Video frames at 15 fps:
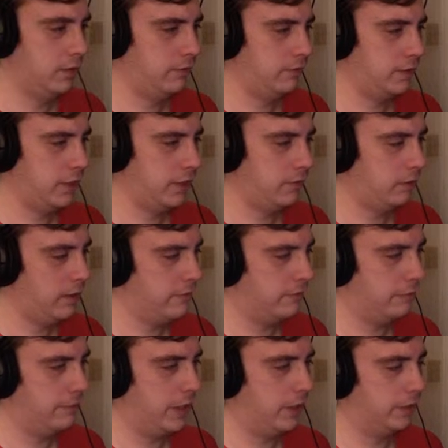don't, even, I don't
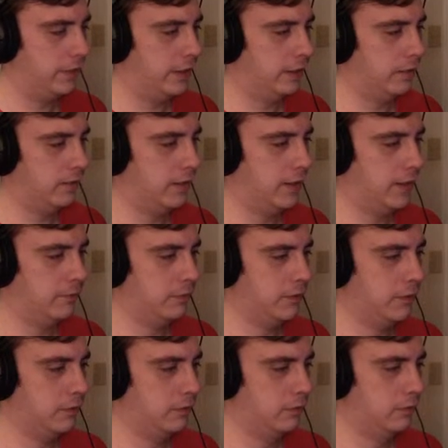have a mouth. I look like I'm
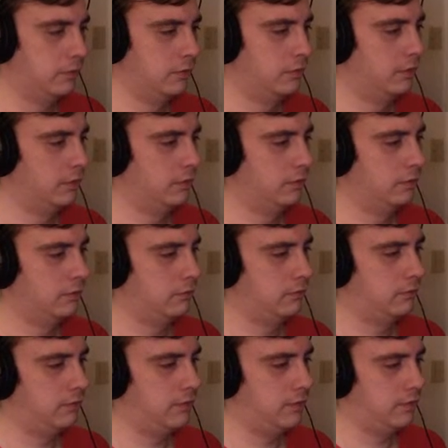gonna
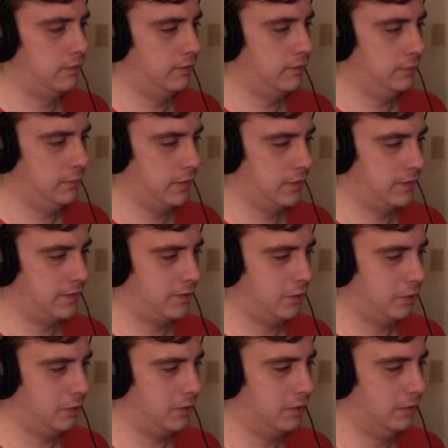steal someone's
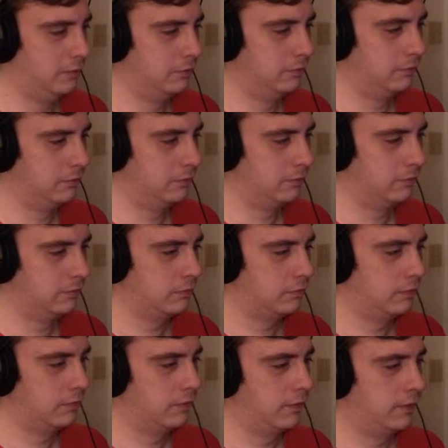soul.
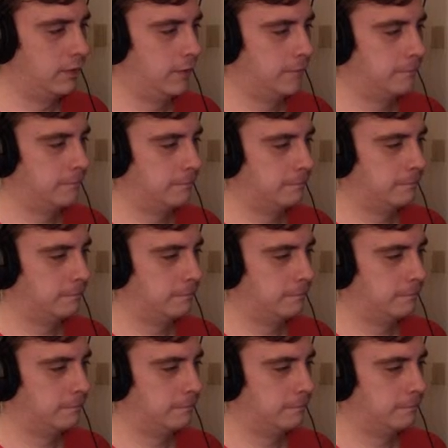And